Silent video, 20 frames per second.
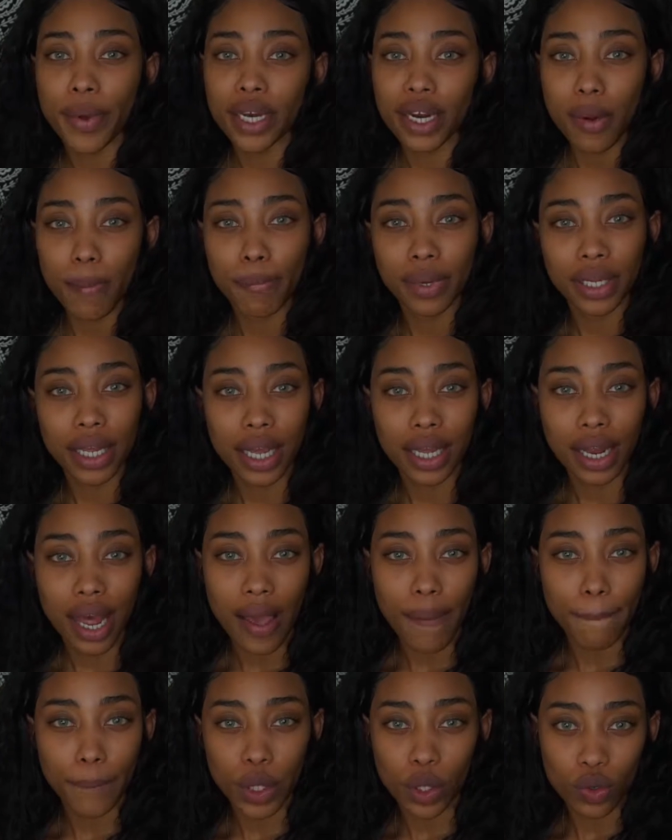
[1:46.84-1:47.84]
gonna play
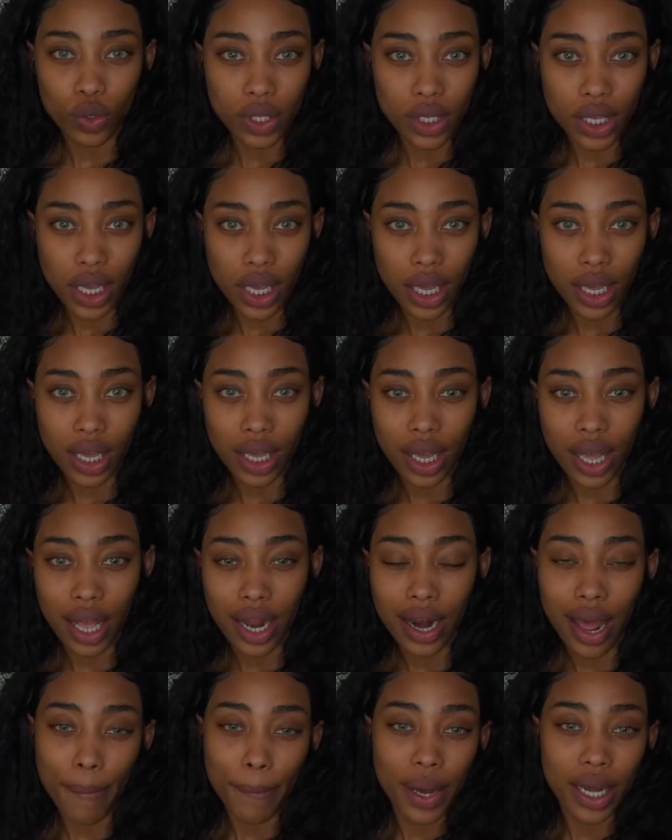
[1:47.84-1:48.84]
like music,
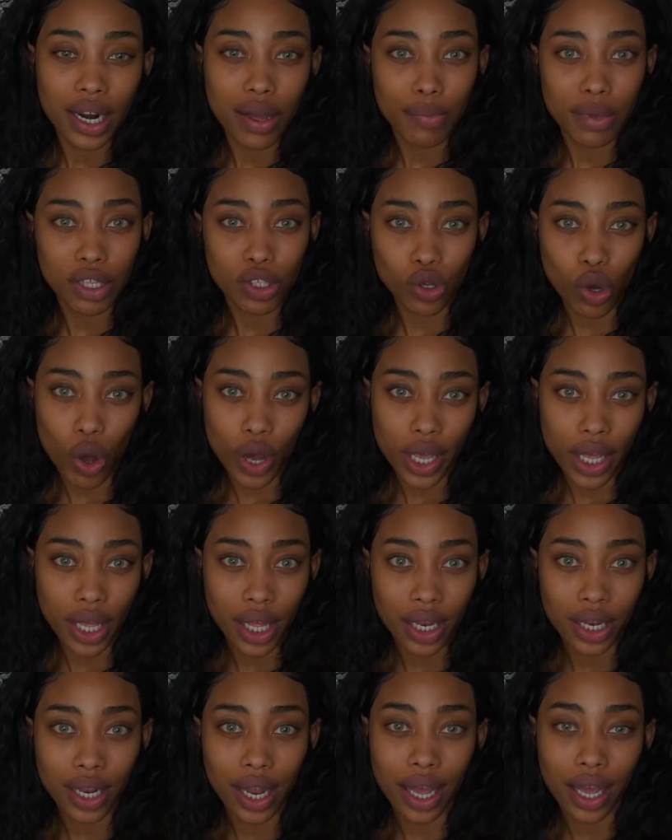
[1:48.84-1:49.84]
and I'm gonna be
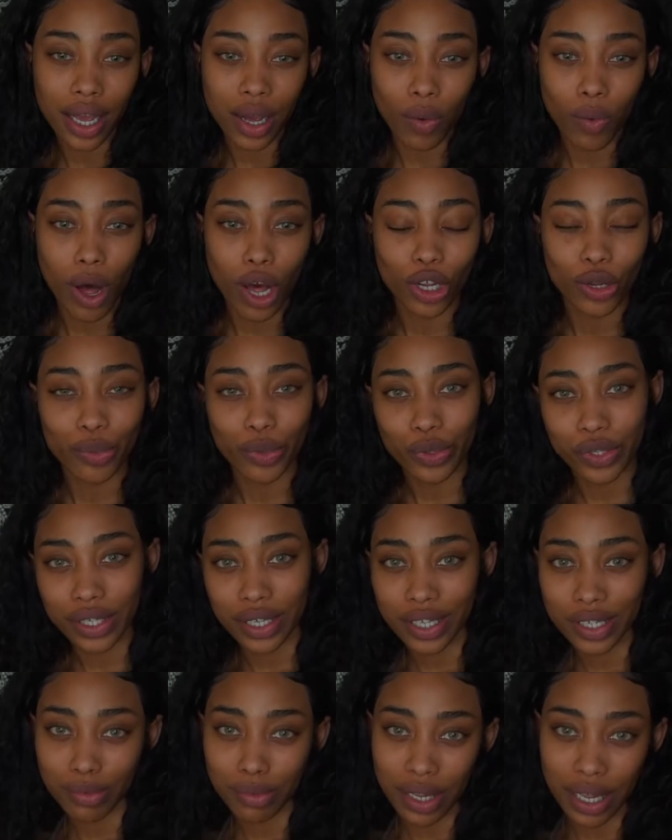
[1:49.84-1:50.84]
talking like while the
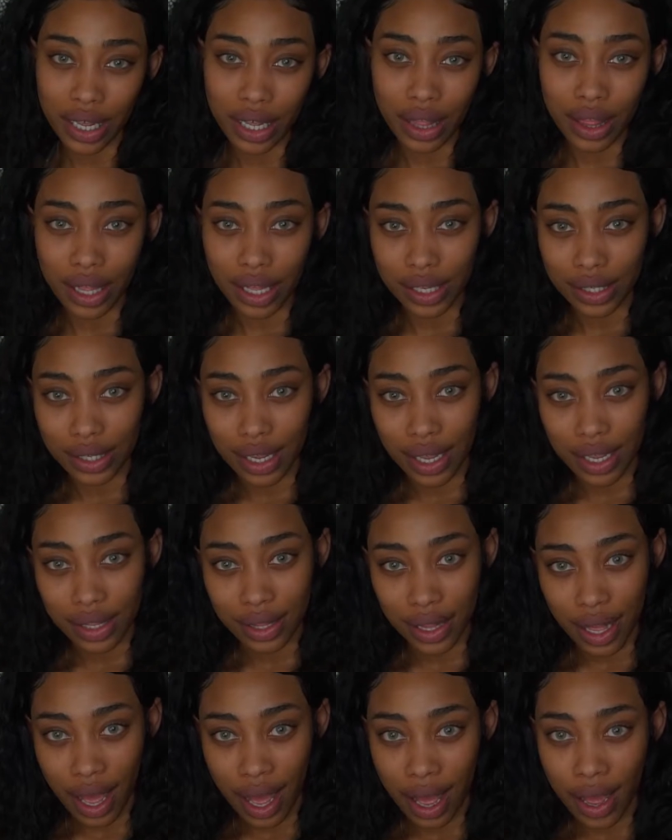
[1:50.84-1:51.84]
music is playing and things like
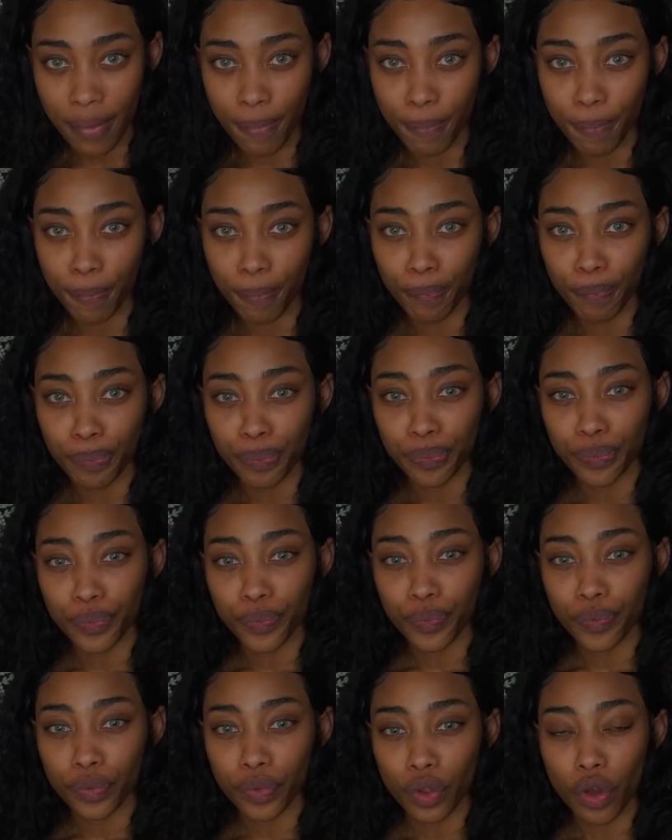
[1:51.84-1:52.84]
that.
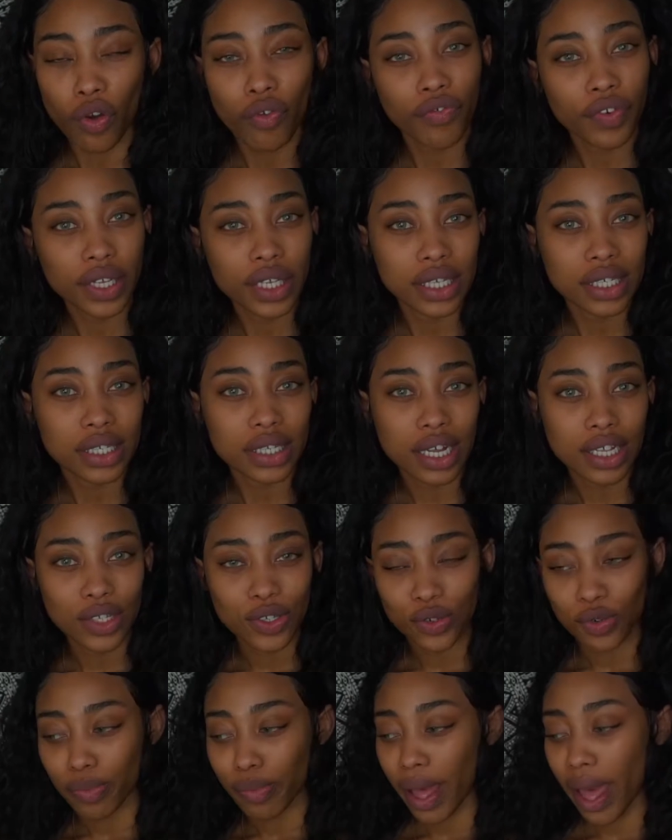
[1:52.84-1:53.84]
Hopefully it's not
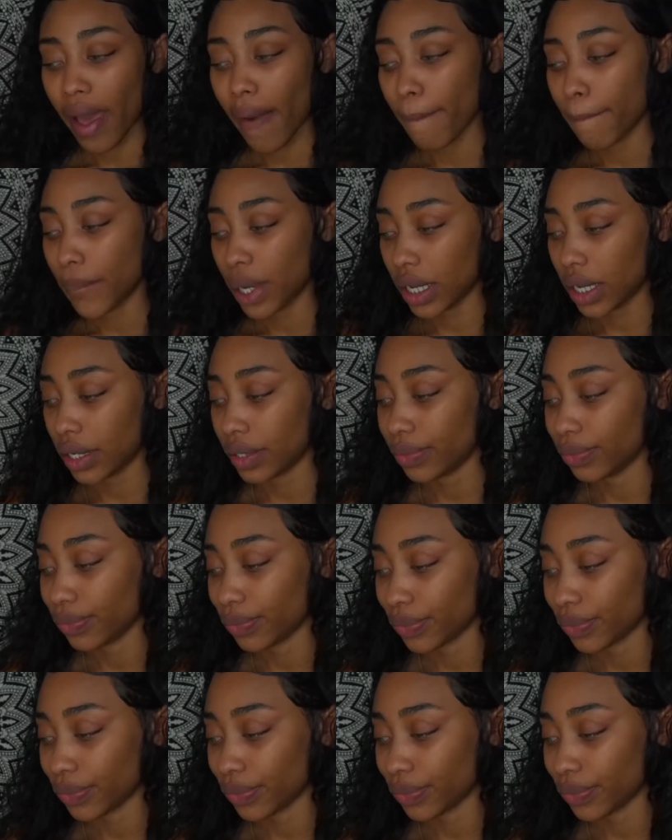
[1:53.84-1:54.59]
too bad, but